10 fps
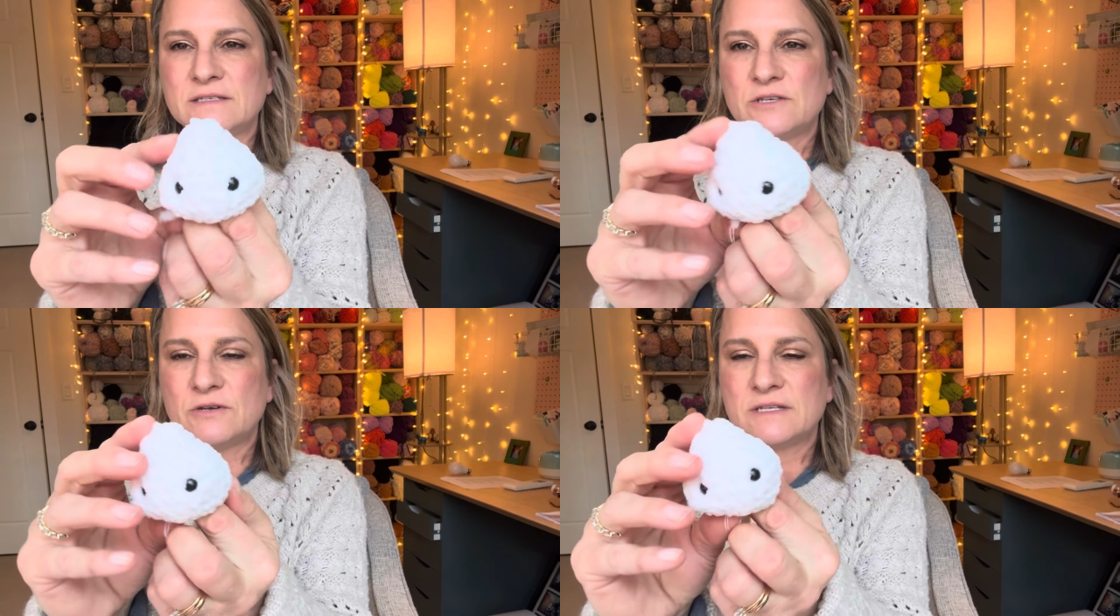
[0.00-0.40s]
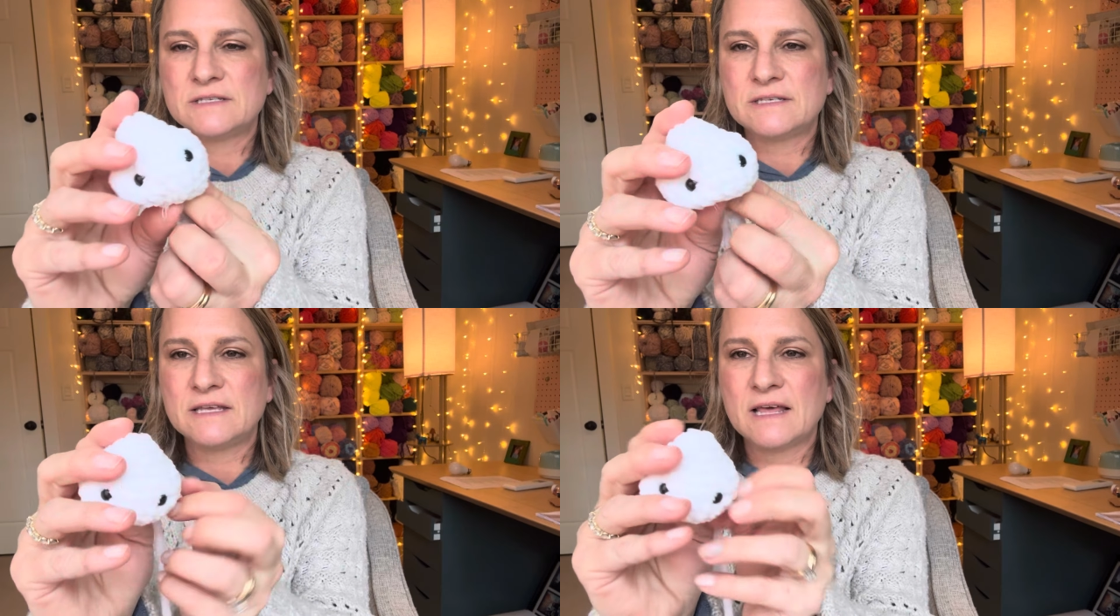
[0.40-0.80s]
So you can
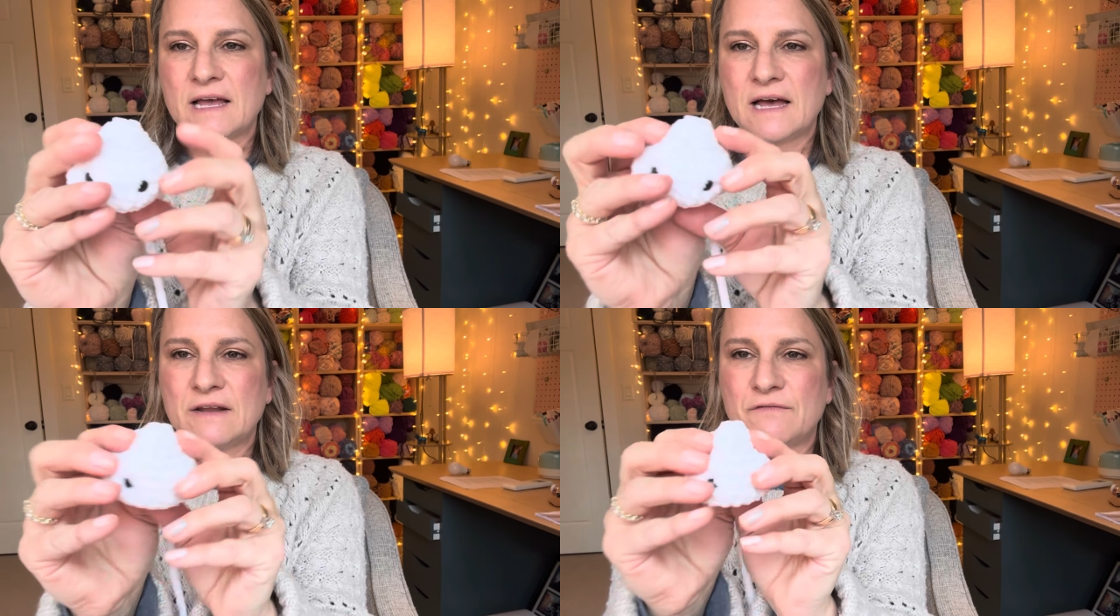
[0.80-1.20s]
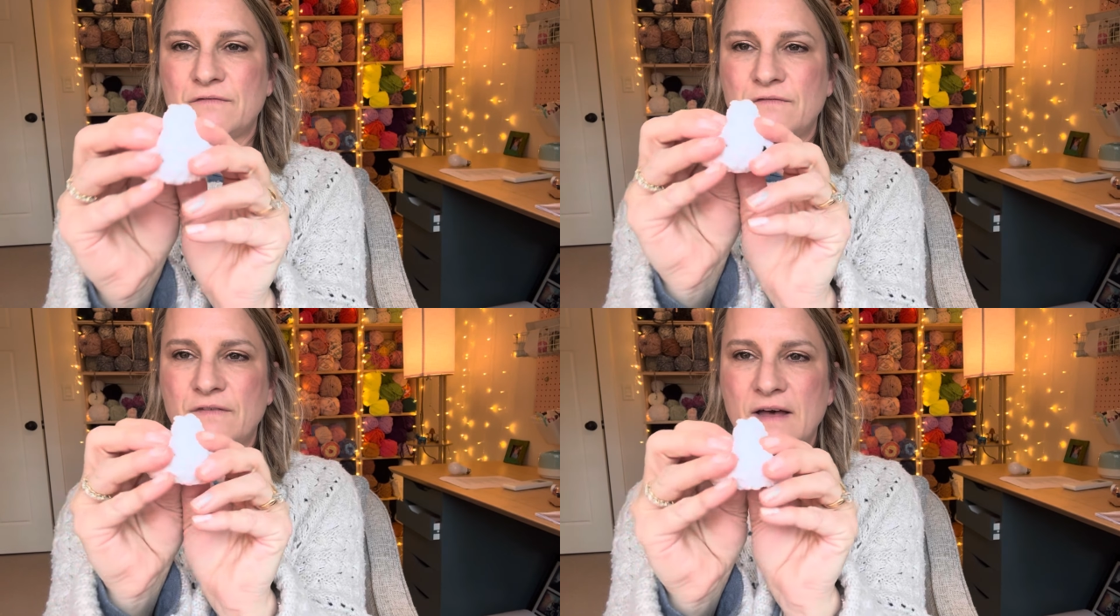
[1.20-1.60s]
see they kind of
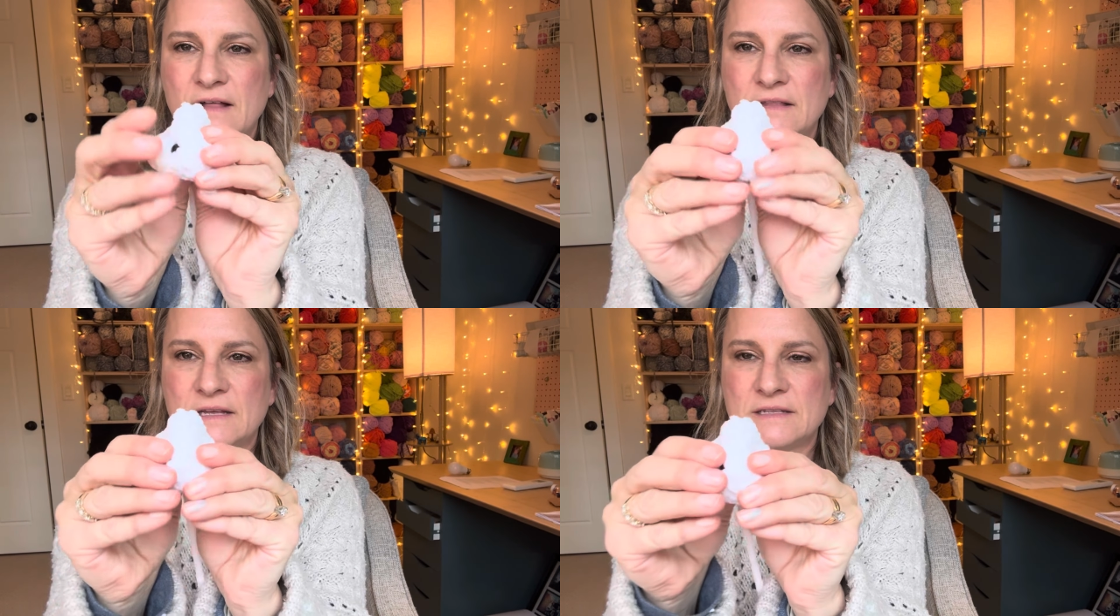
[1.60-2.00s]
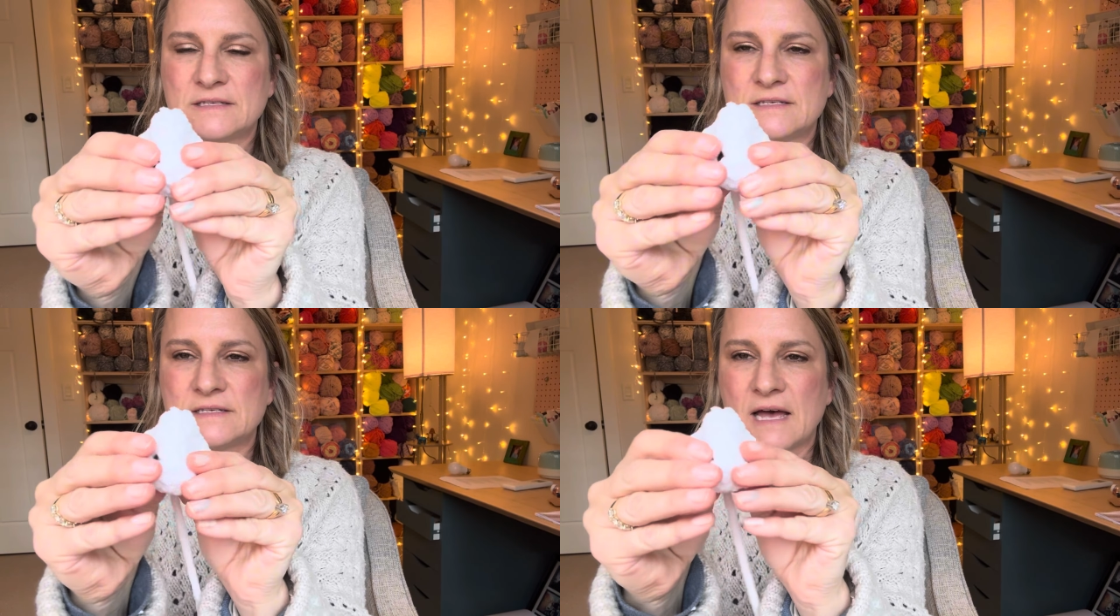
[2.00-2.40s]
fell
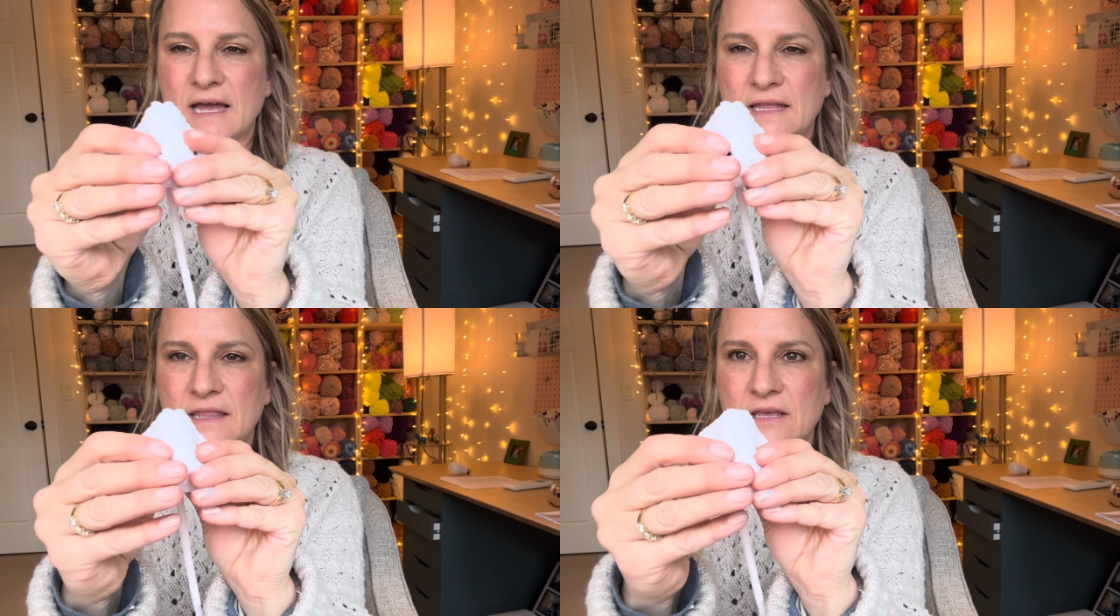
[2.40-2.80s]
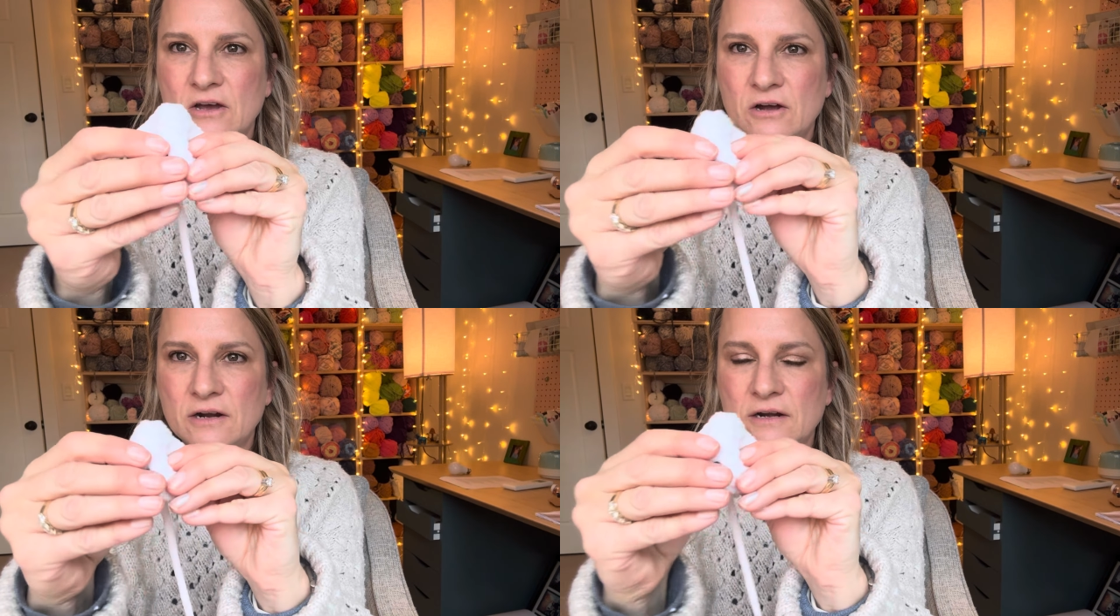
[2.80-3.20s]
inside the
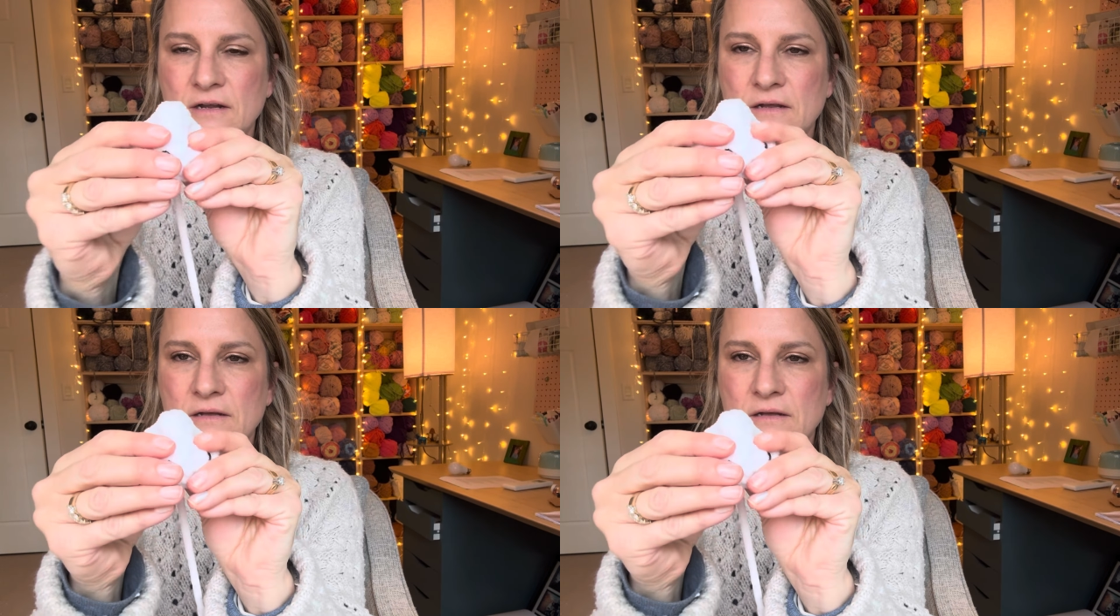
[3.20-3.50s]
yarn